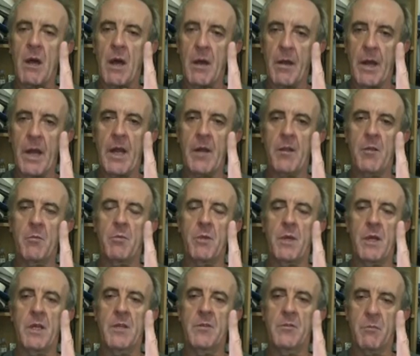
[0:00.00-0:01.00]
right out of the
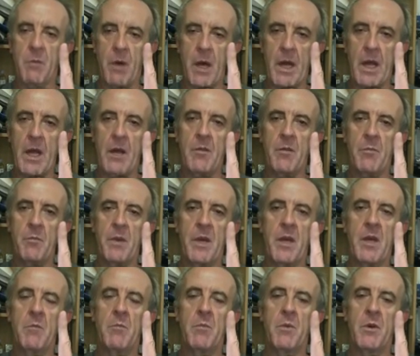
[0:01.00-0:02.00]
plants, right out of the
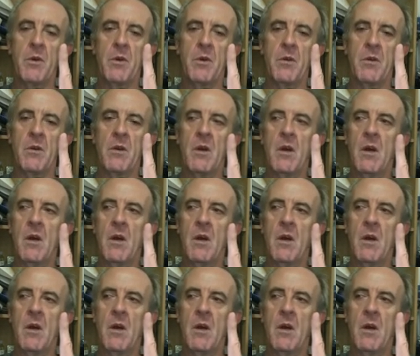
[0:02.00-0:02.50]
bamboo.